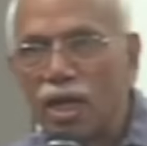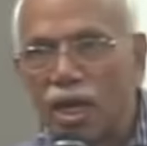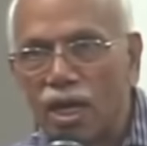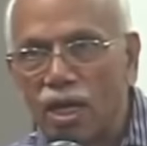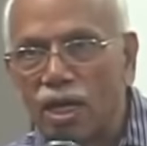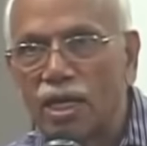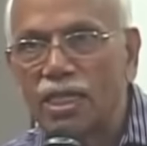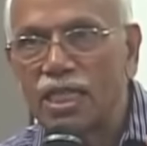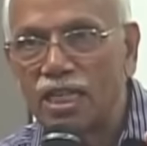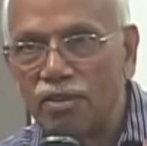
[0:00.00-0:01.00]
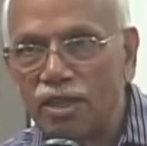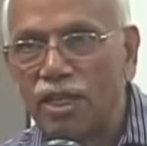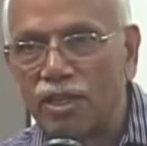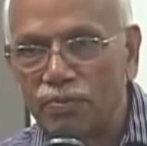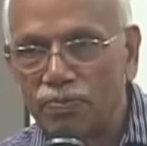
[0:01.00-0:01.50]
Ahara, Sevi.
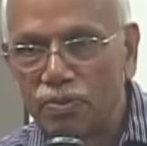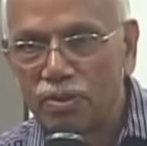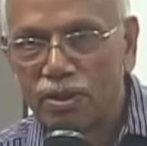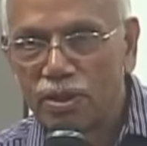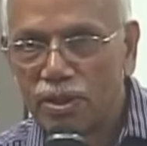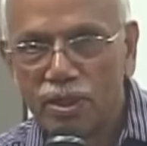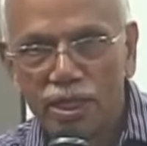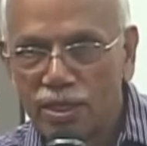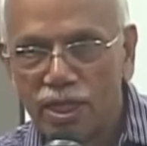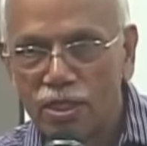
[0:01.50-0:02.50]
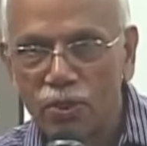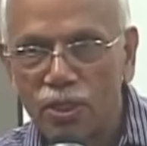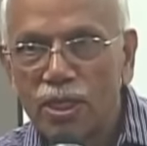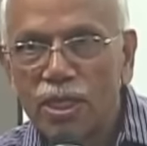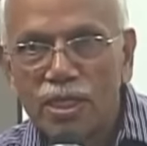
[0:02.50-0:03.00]
That's understood.
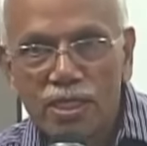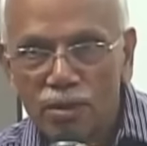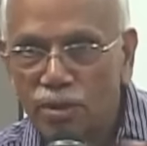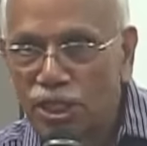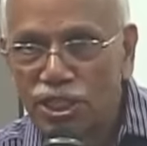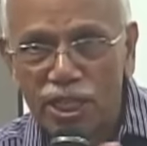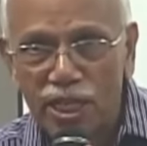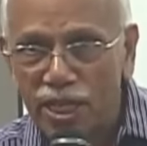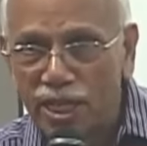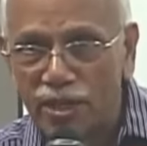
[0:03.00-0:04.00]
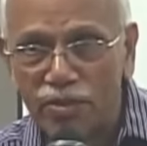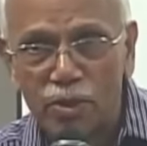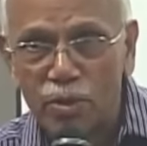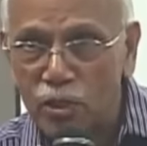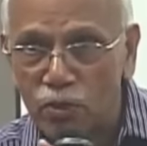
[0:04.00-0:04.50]
Samikshakari,
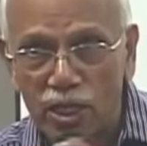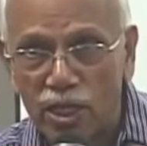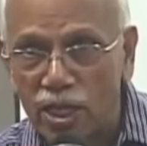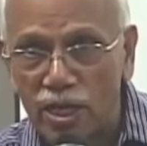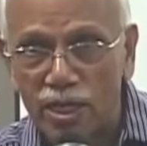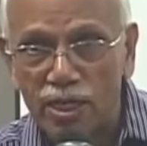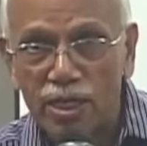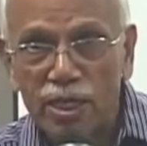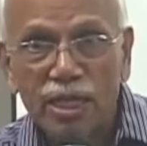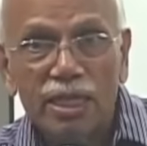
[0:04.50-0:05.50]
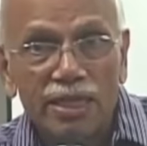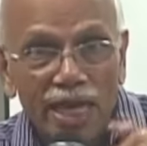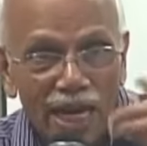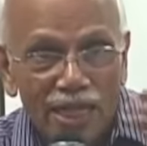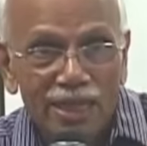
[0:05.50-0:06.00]
which means work hard.
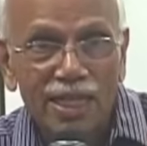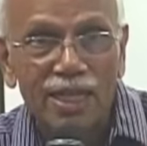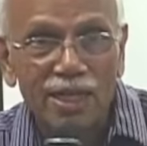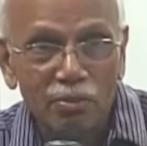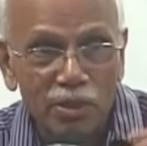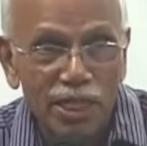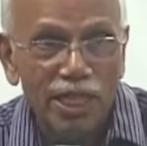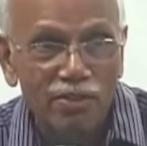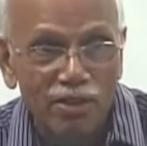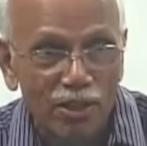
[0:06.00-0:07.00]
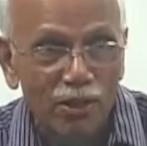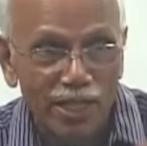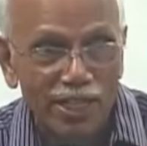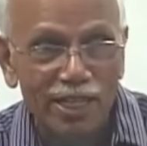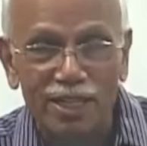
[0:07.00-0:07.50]
Data, be a giver, not
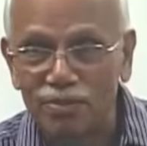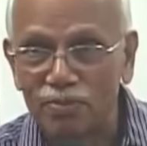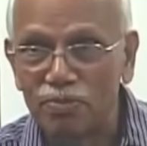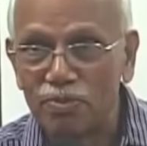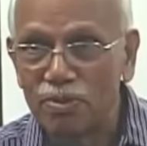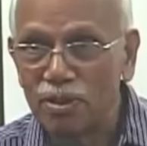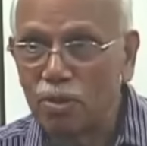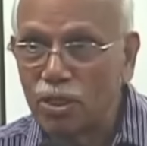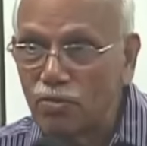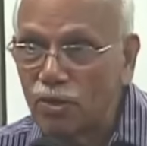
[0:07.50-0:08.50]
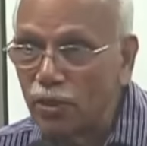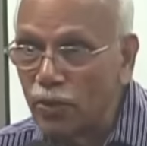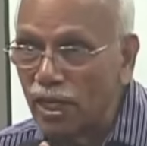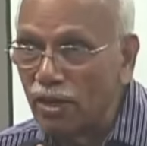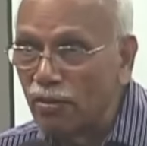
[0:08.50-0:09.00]
a taker. Because when you
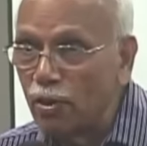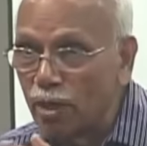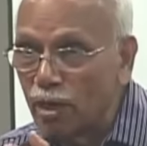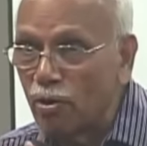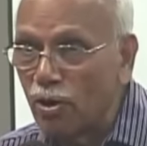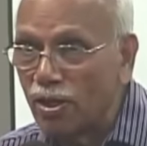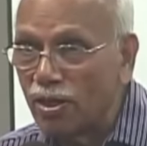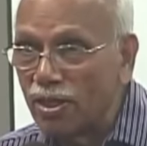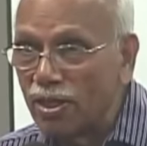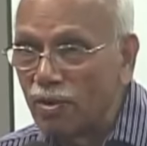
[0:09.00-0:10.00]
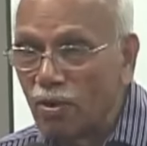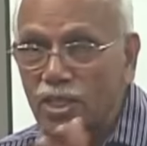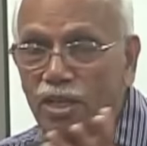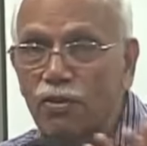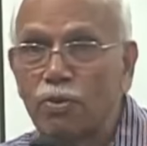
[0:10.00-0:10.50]
give, you become God. What's the
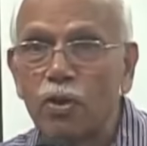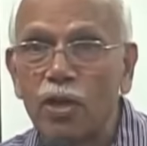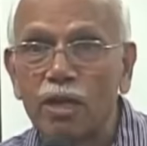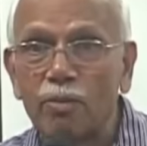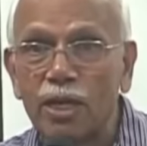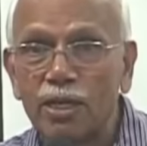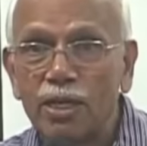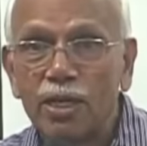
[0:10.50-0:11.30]
difference with God and man?